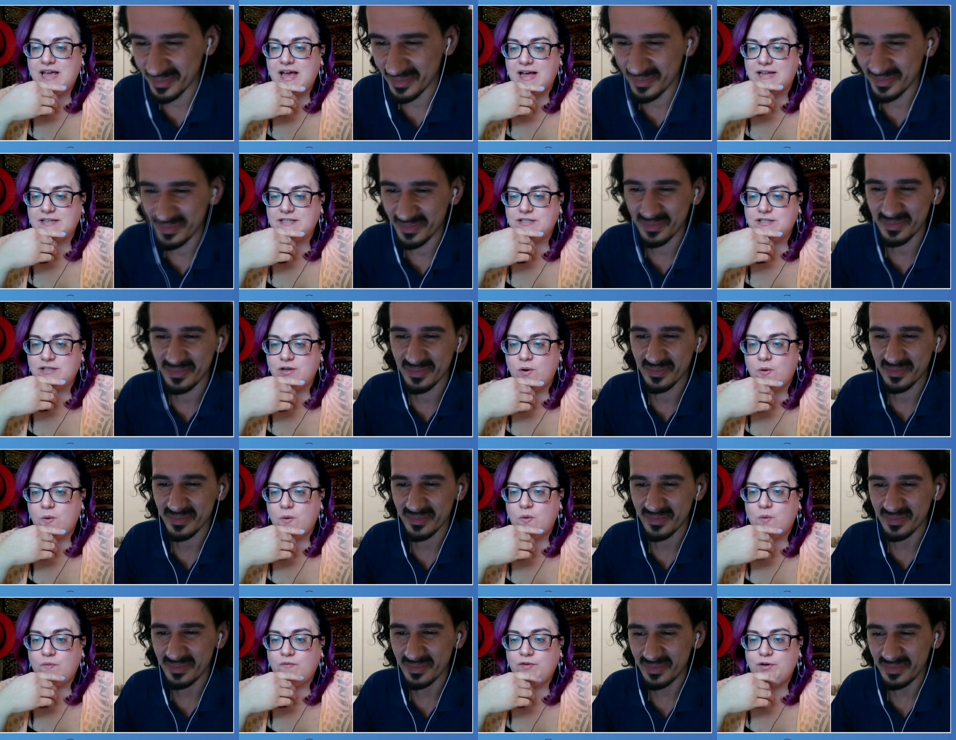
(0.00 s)
Speaker 1: Yes, yeah,
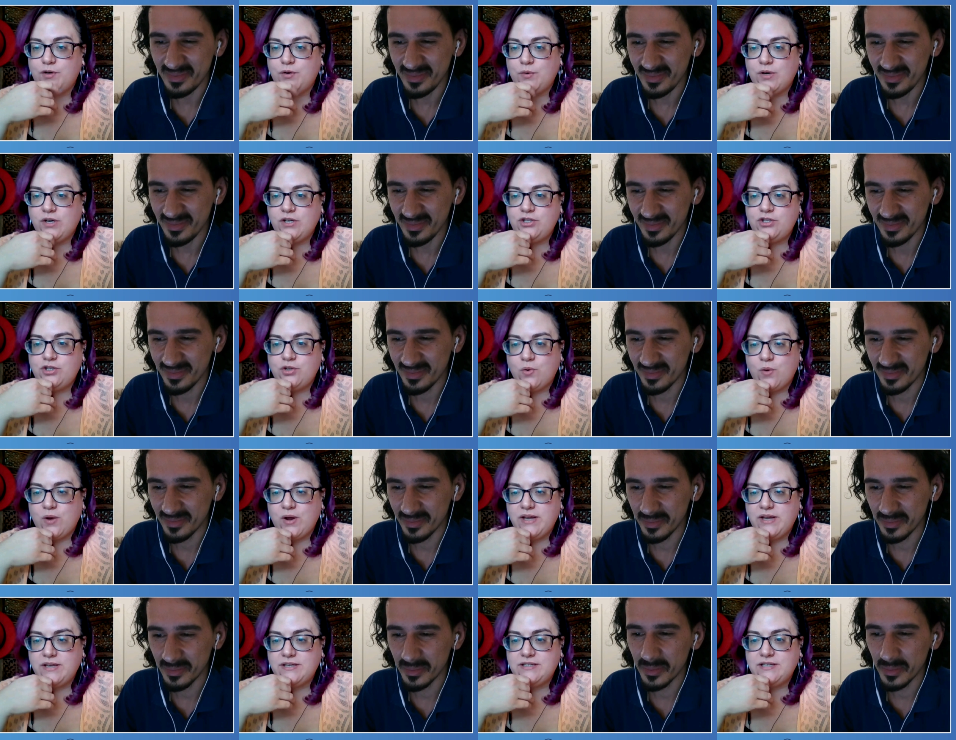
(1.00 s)
so Fedora
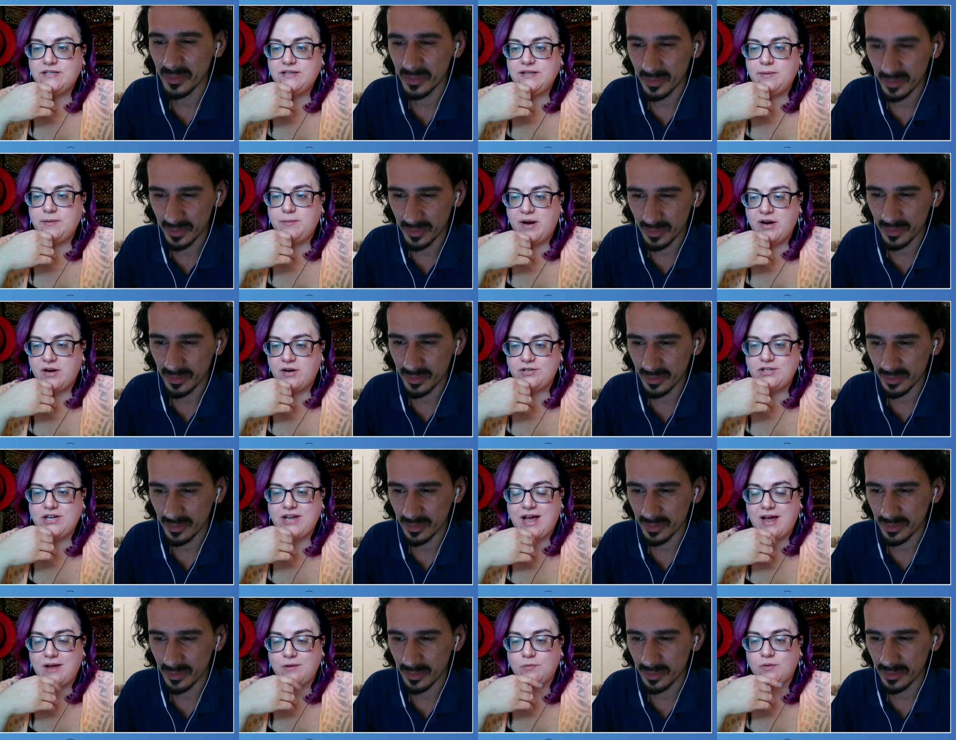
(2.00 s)
Join to
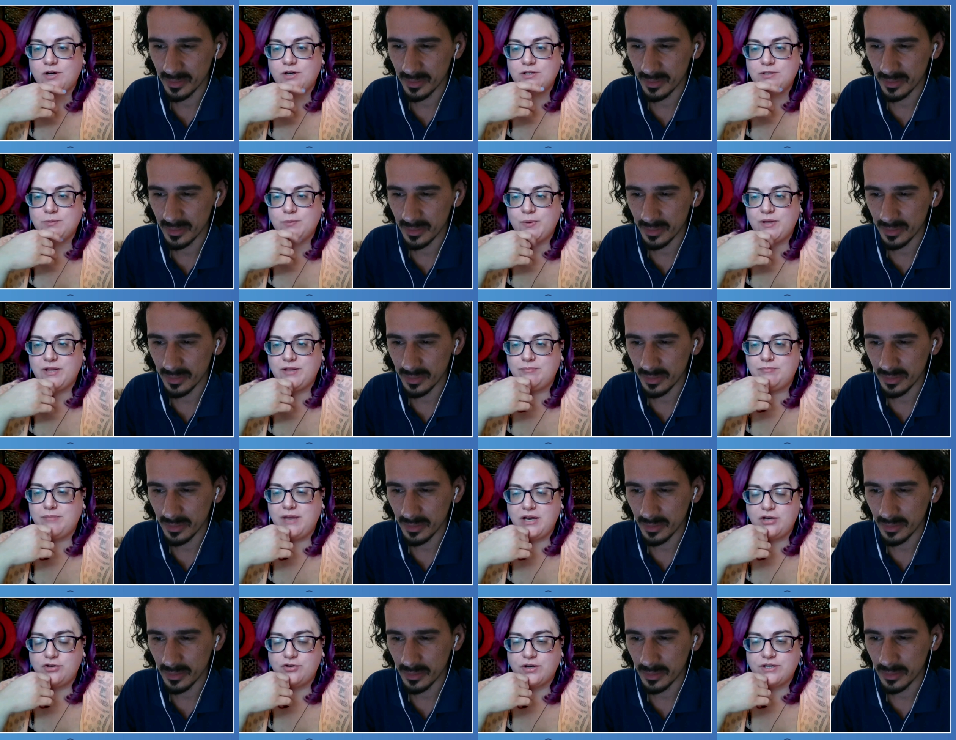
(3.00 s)
Libera Chat works
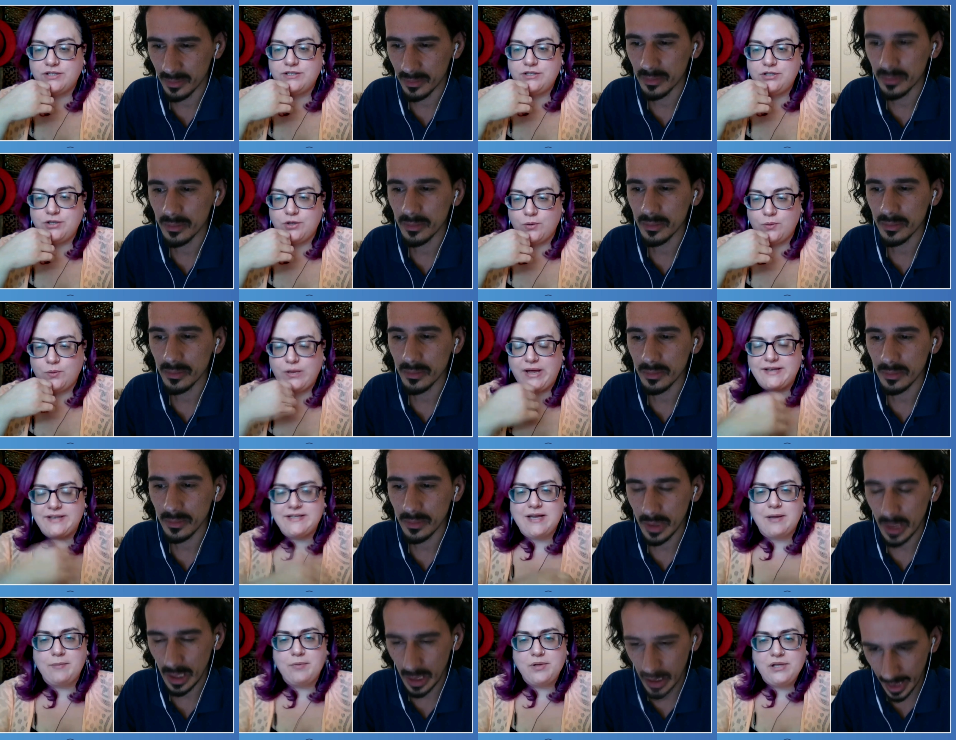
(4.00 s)
with Matrix
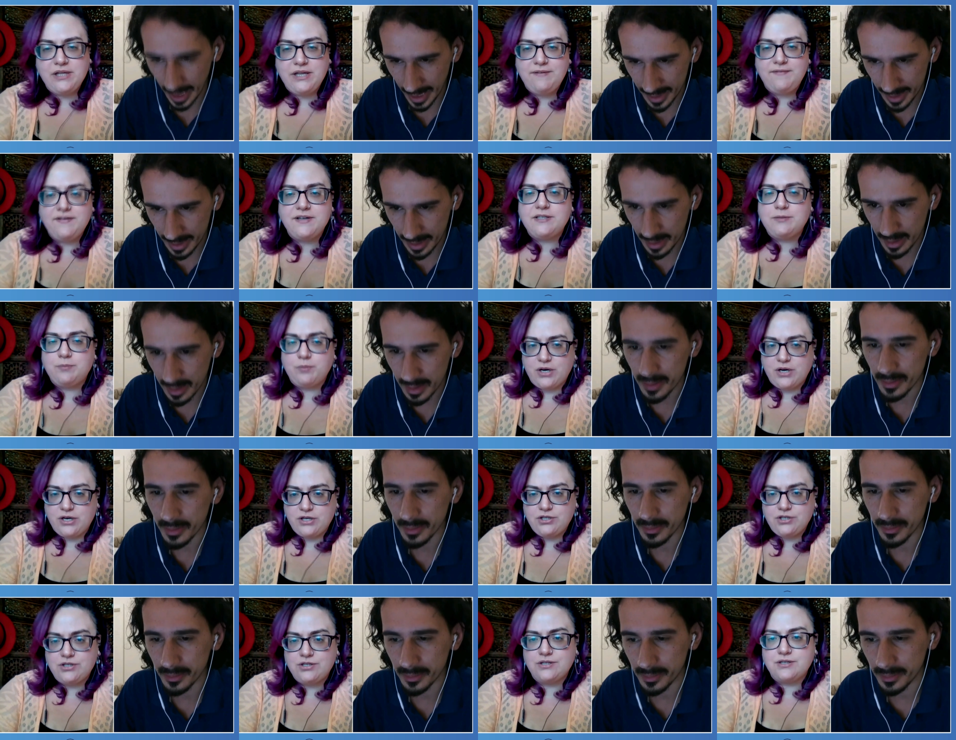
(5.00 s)
too.
Speaker 2: Yes, yes. I believe it's
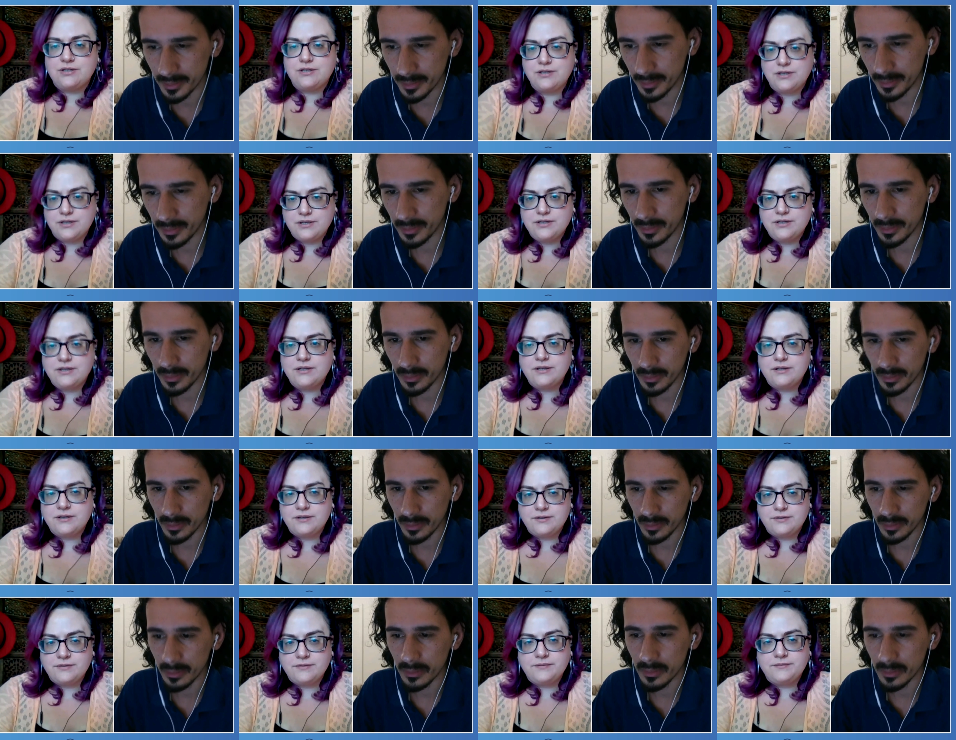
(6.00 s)
bridged.
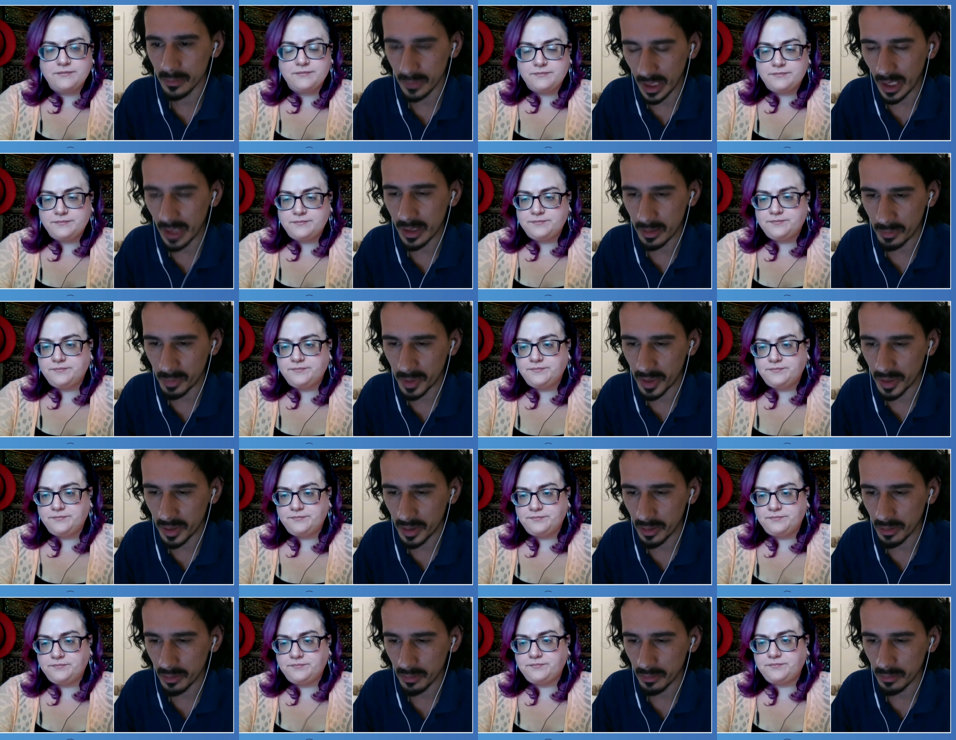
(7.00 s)
Yeah, it's bridged.
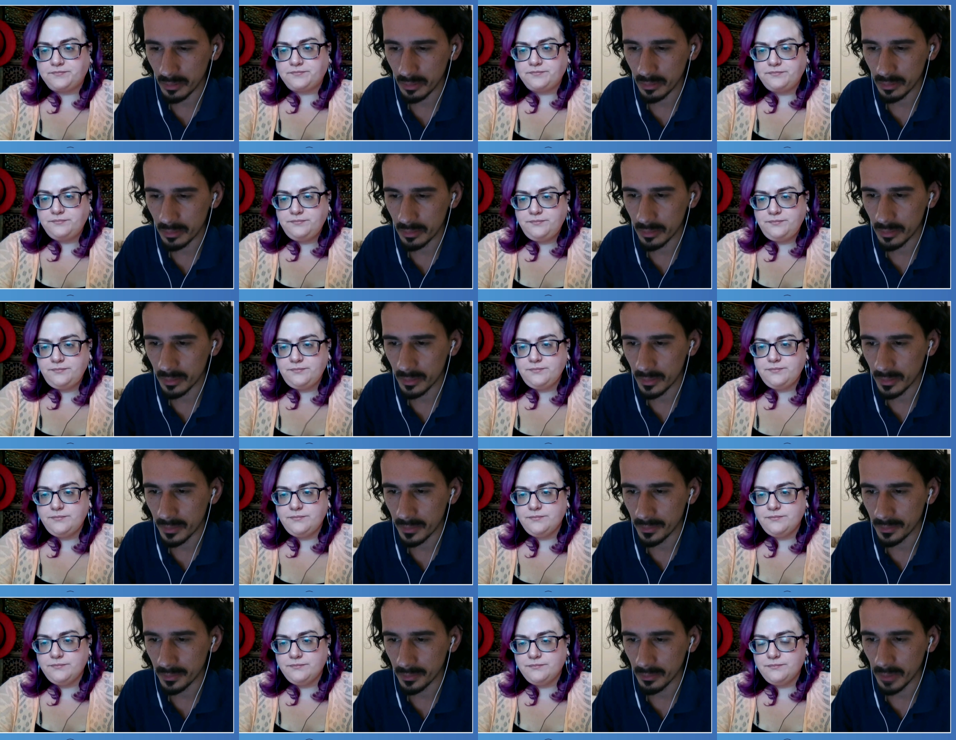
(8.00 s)

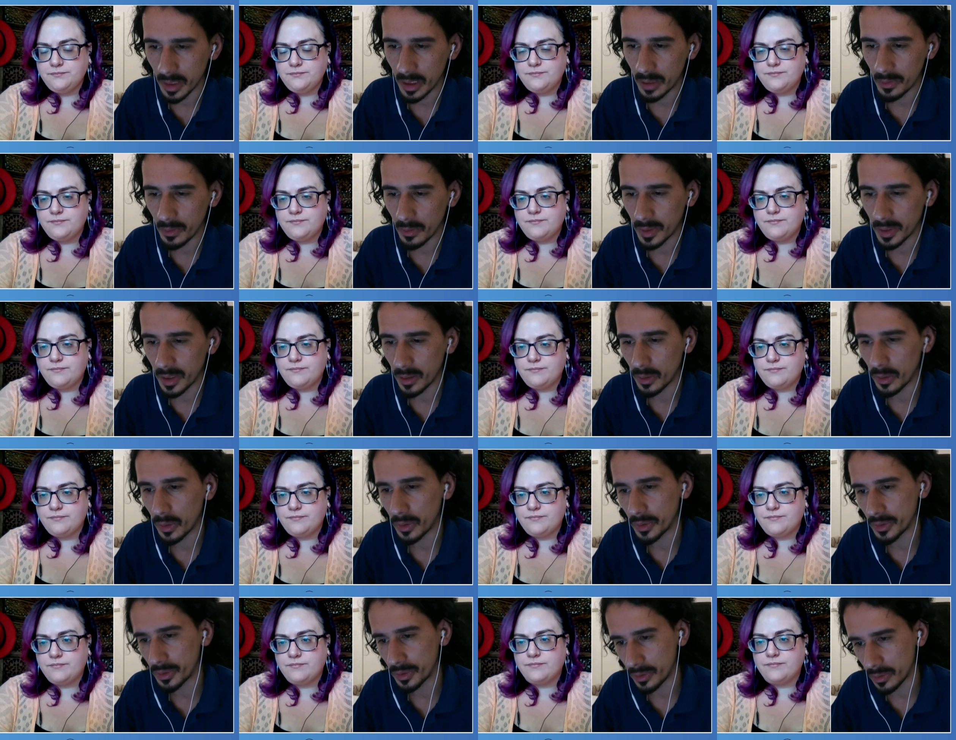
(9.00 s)
But if you want to go
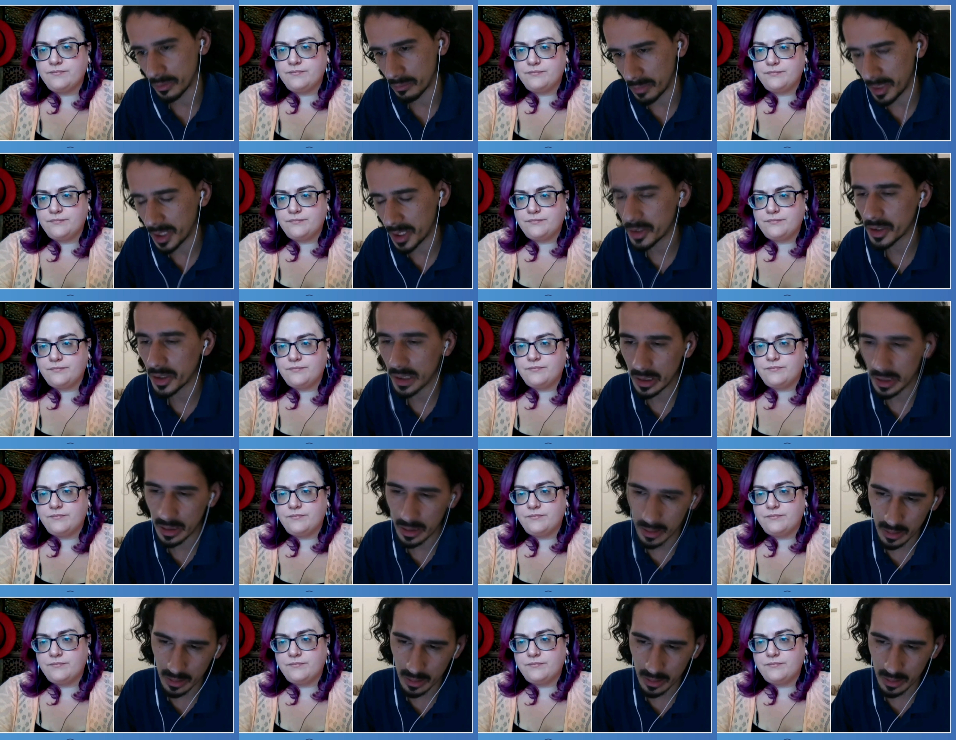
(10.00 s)
to Matrix,